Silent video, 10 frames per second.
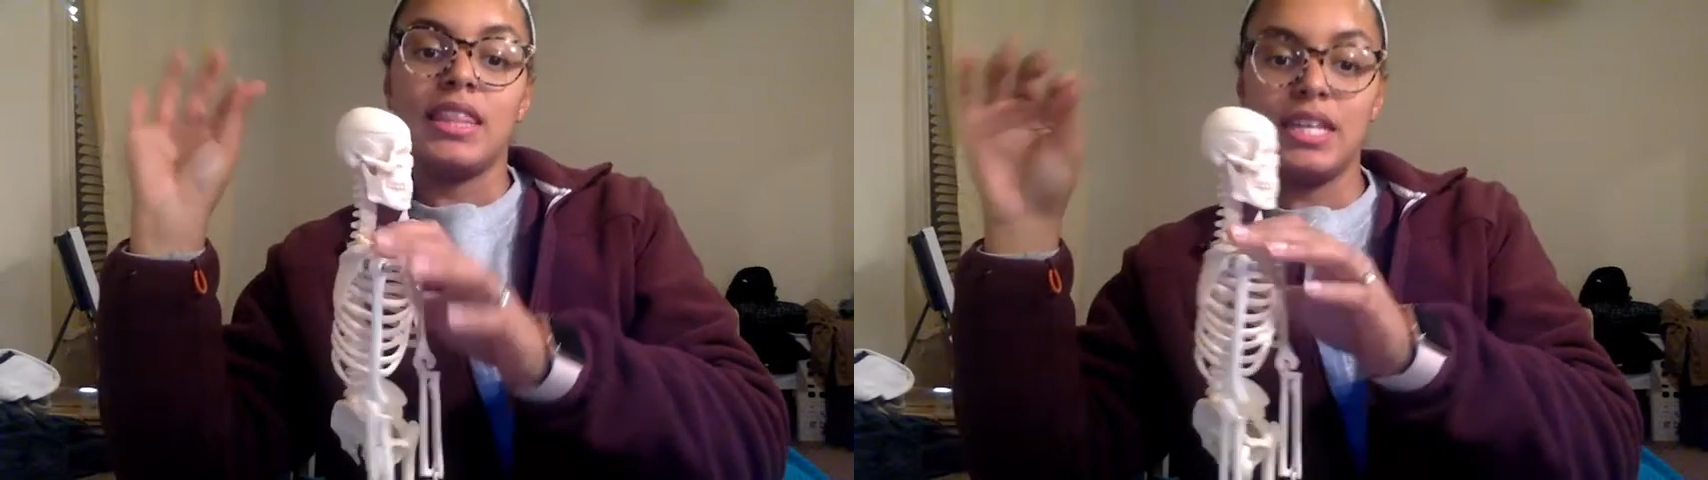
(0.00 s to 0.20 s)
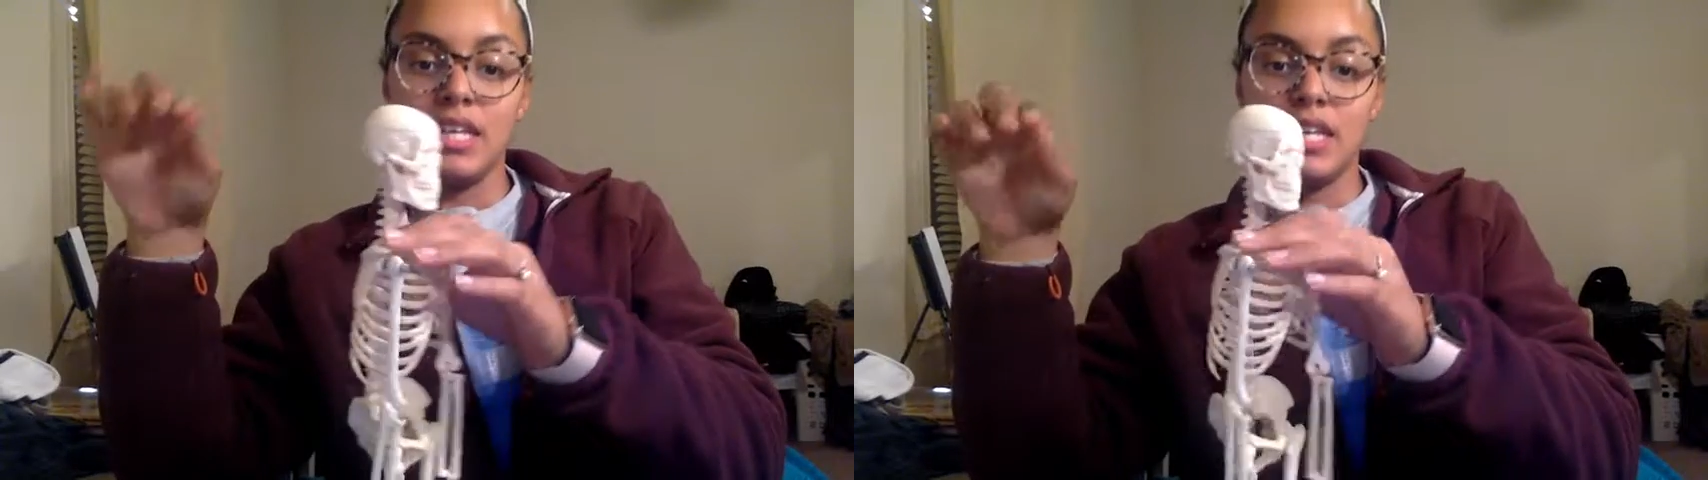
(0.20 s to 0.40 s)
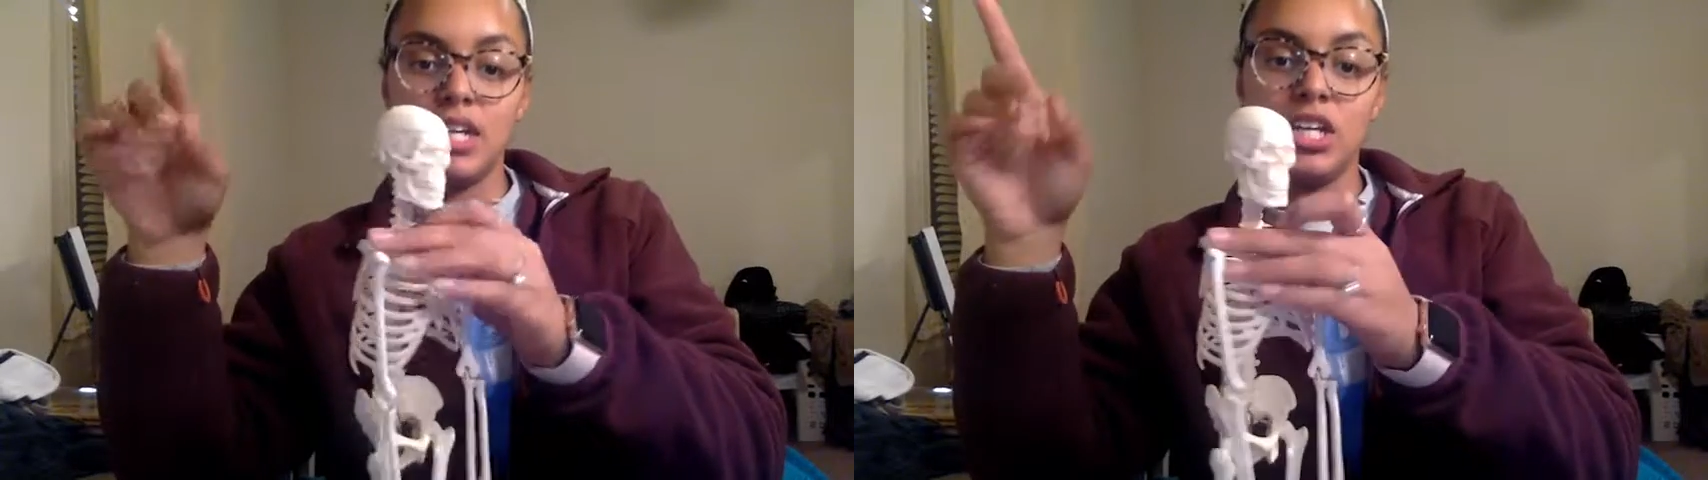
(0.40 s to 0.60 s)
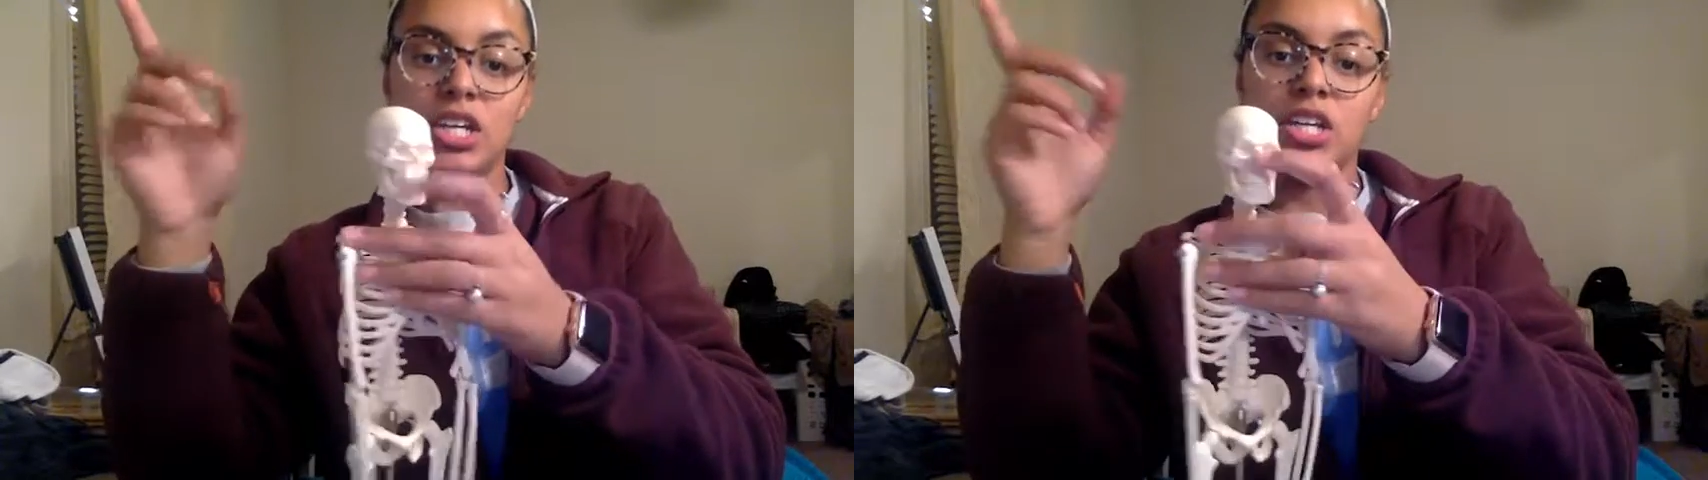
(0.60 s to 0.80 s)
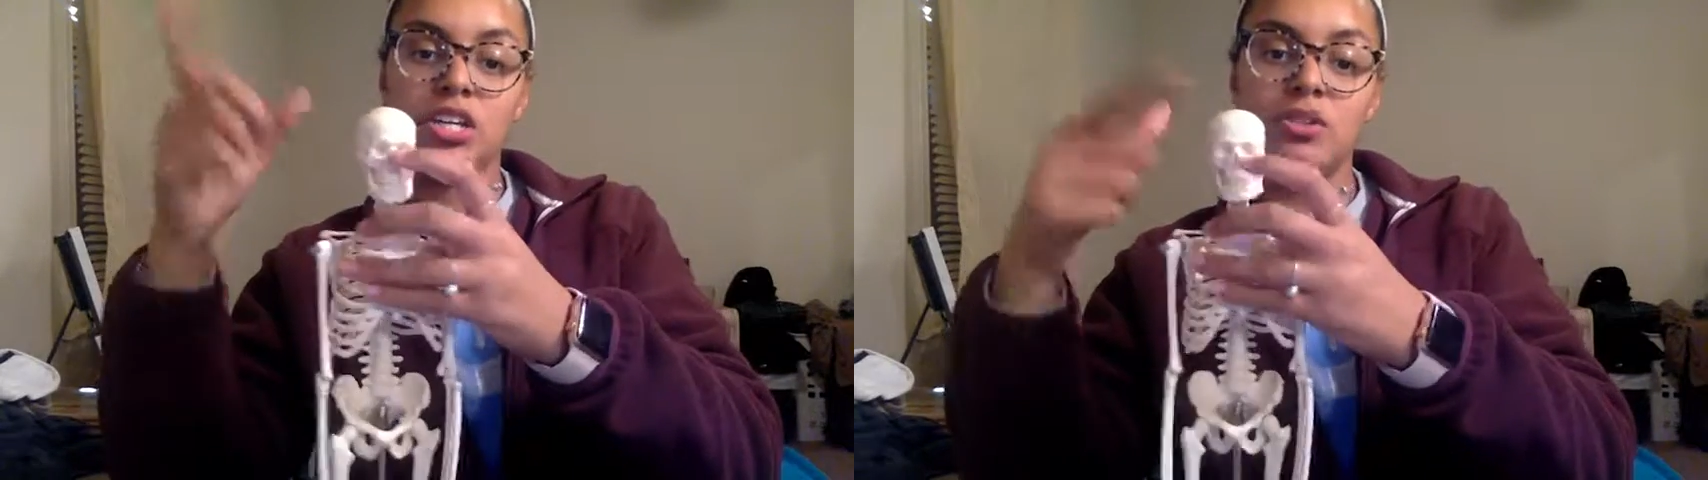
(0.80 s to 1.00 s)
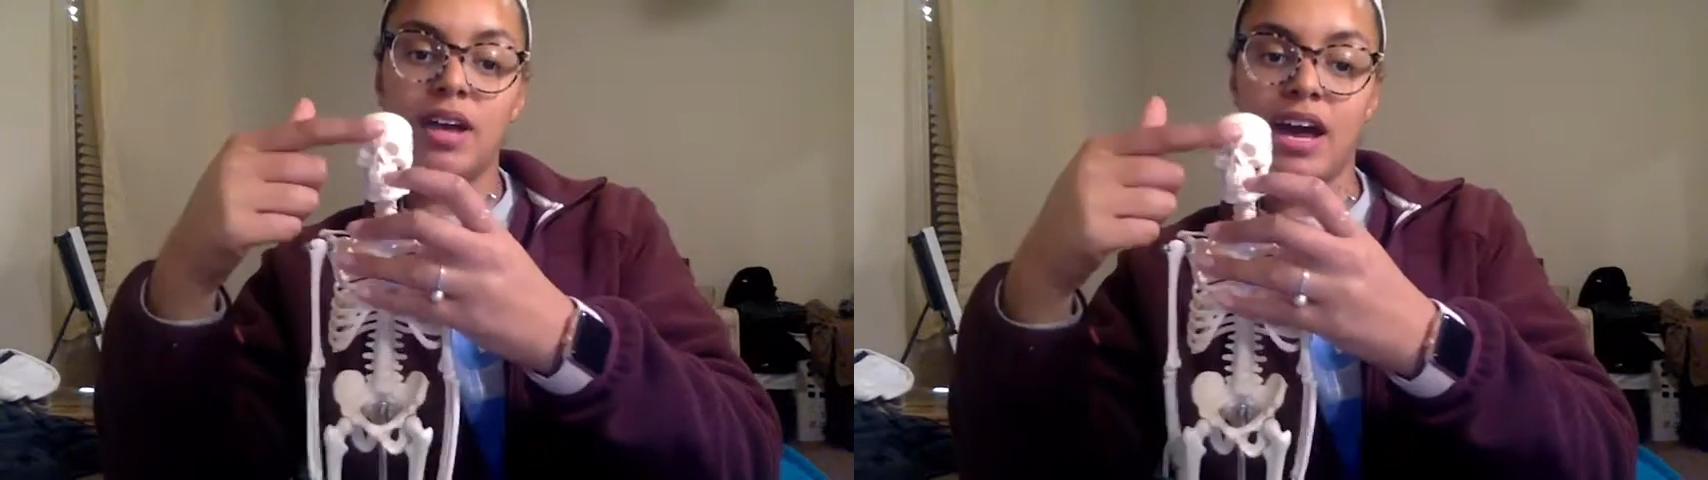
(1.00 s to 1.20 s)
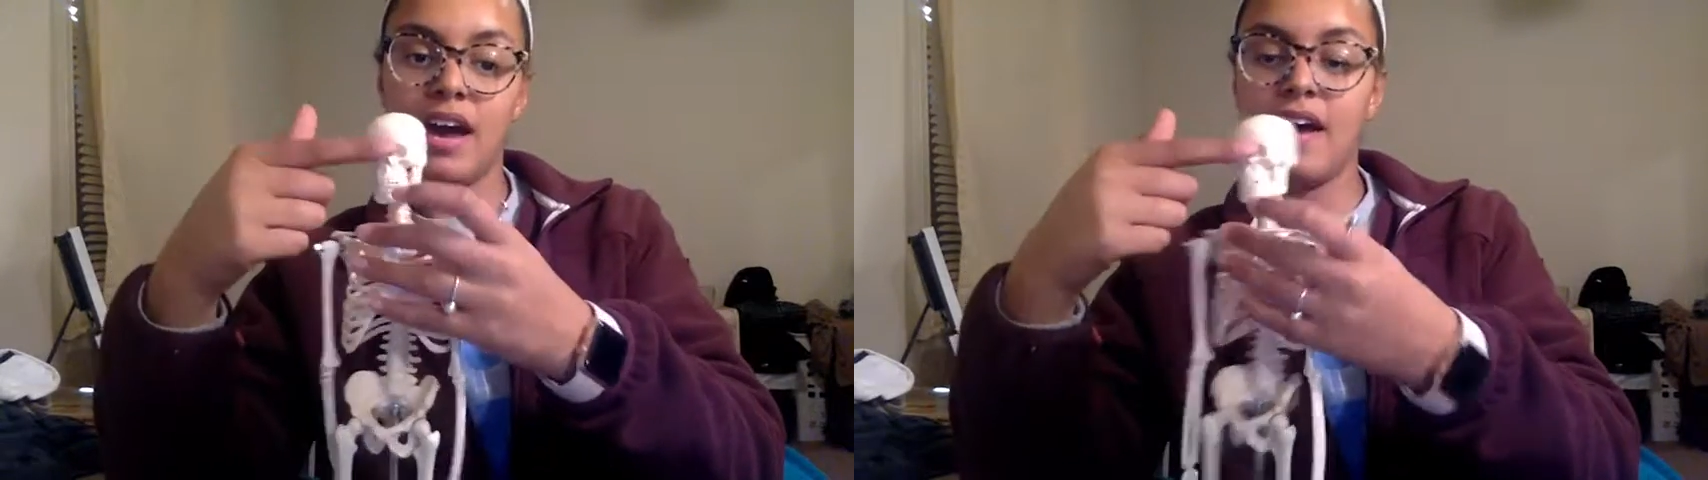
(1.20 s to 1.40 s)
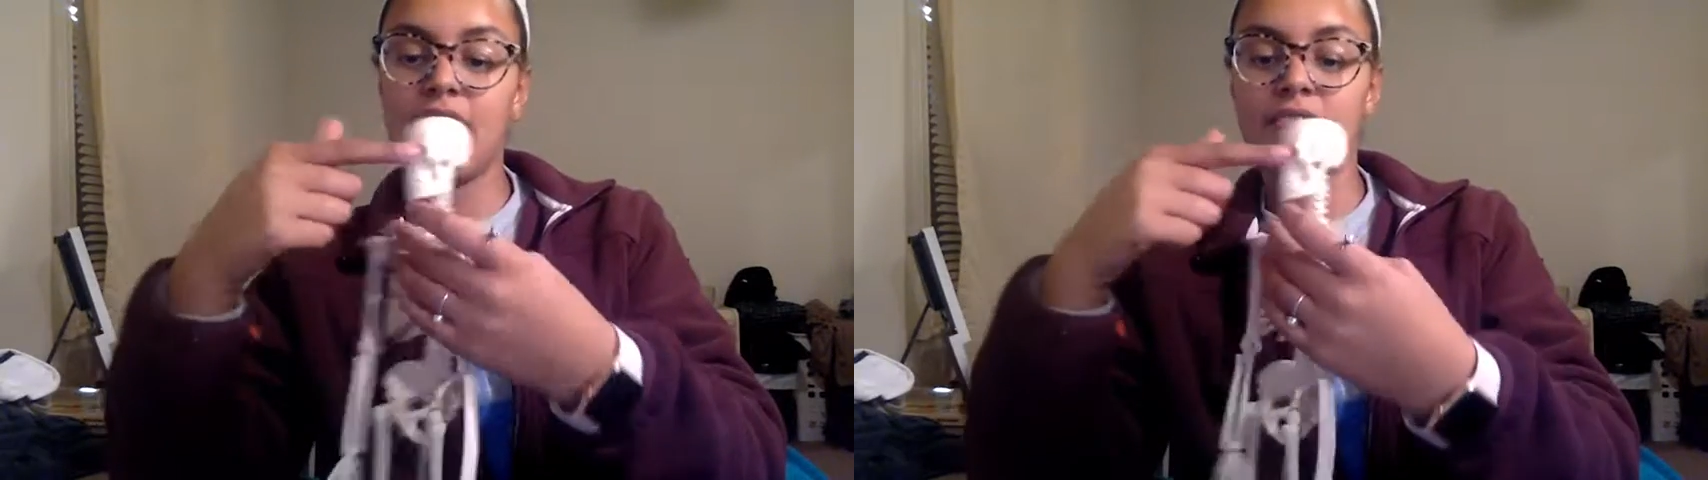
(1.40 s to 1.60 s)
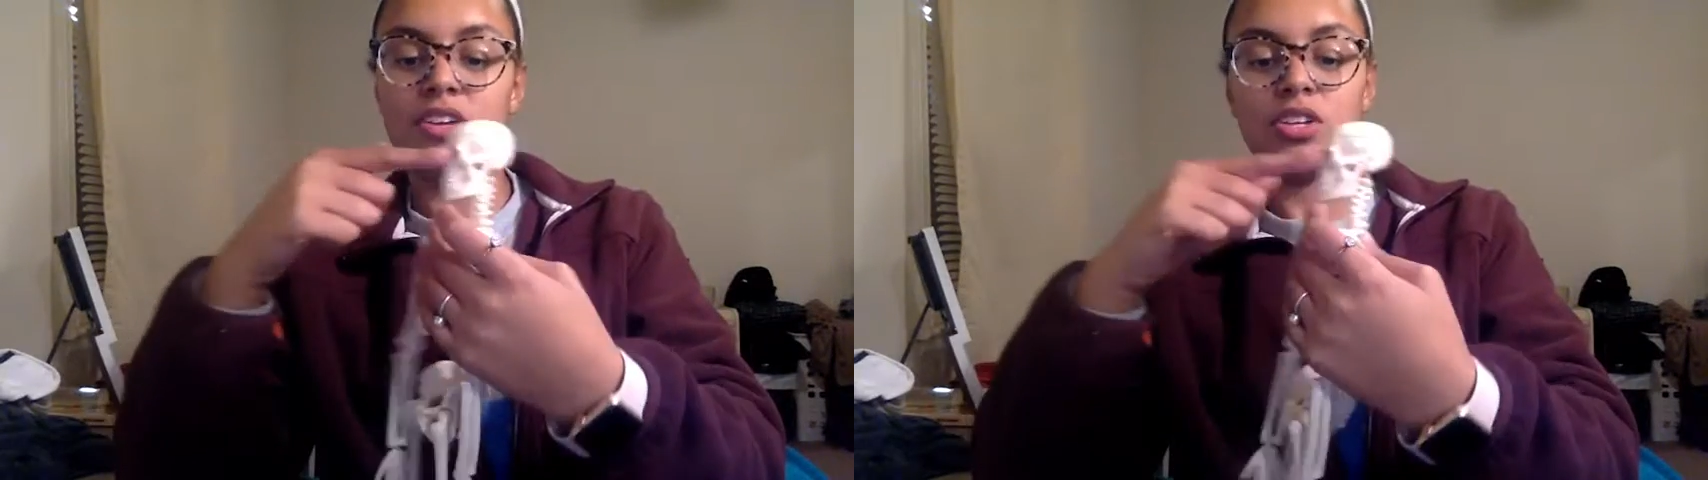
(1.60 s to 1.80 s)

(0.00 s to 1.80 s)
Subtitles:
Then you have